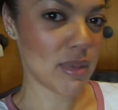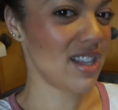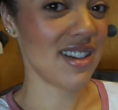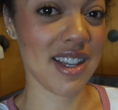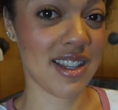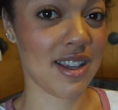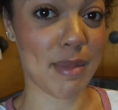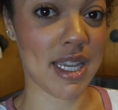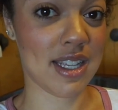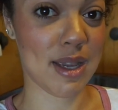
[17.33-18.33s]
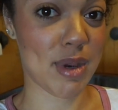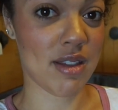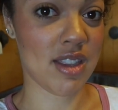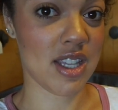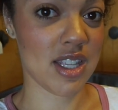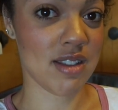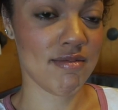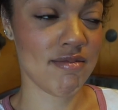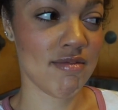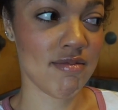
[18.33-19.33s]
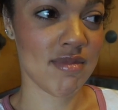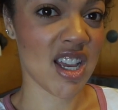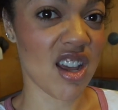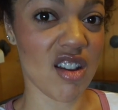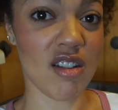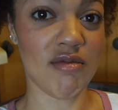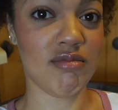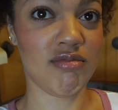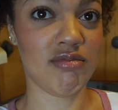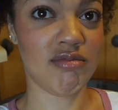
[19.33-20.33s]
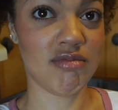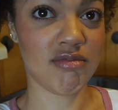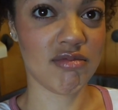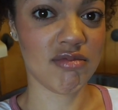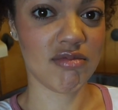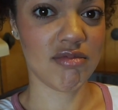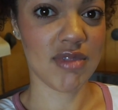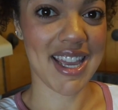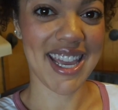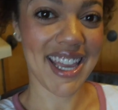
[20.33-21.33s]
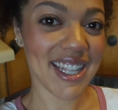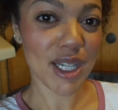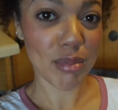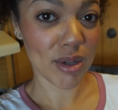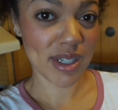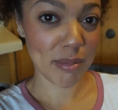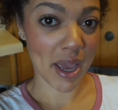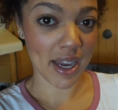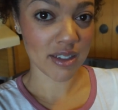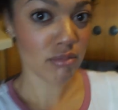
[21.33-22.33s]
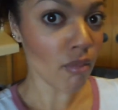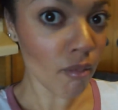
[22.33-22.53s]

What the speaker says: There's nothing basic about these at all. And they're protein packed.